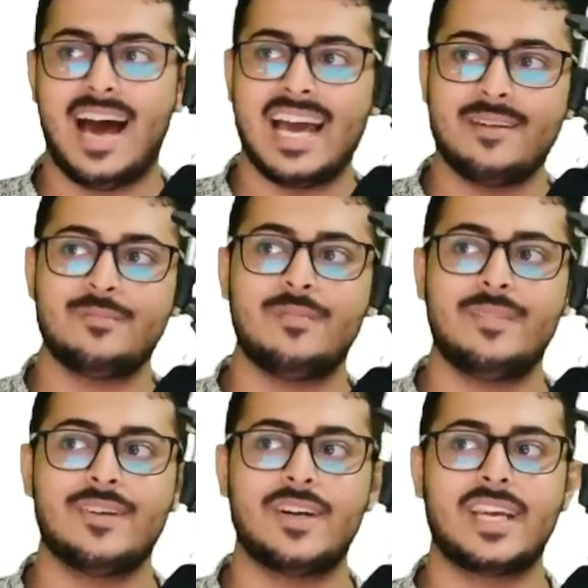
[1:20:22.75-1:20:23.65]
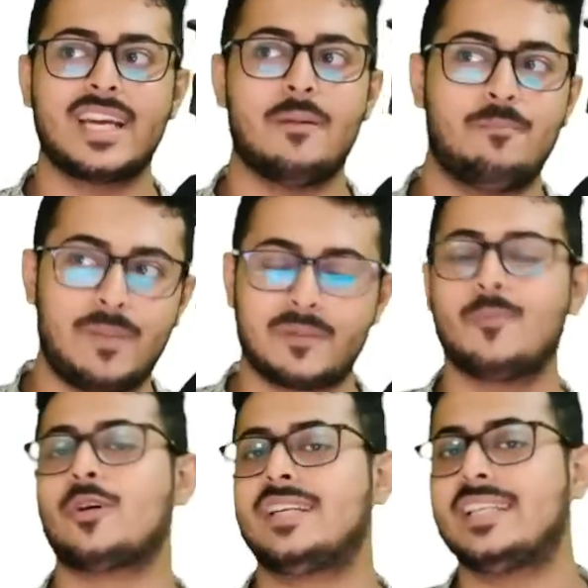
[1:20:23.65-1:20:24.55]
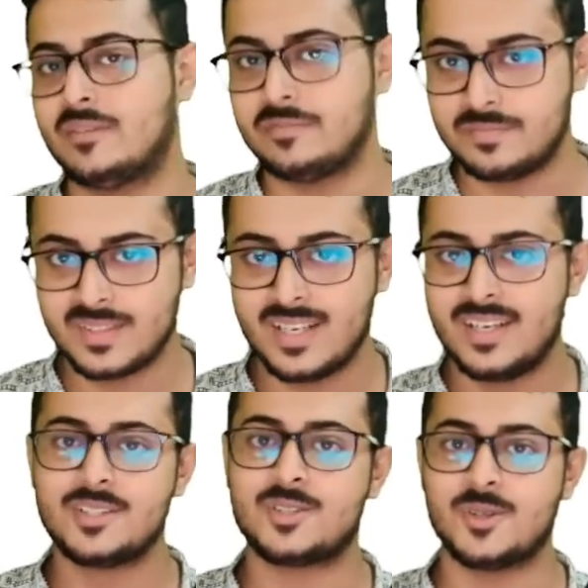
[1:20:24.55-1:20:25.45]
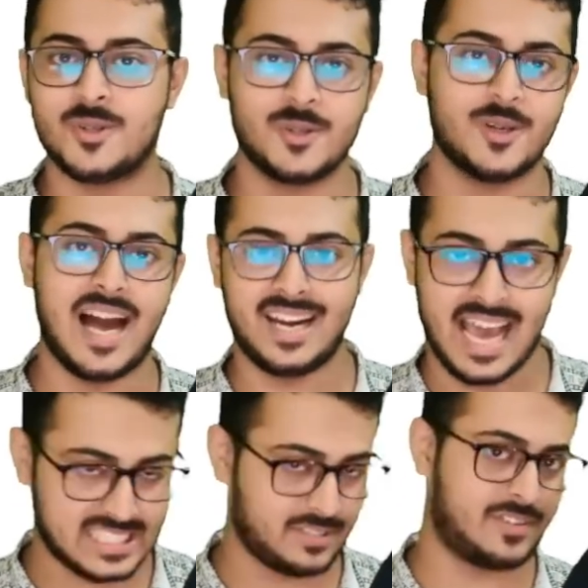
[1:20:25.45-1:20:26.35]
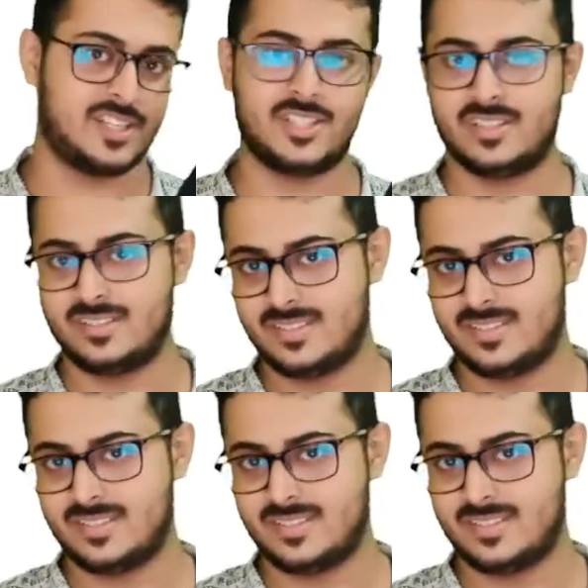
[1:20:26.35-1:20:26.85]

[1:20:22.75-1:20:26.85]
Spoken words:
I am earning a bit more than him. So as a fresher,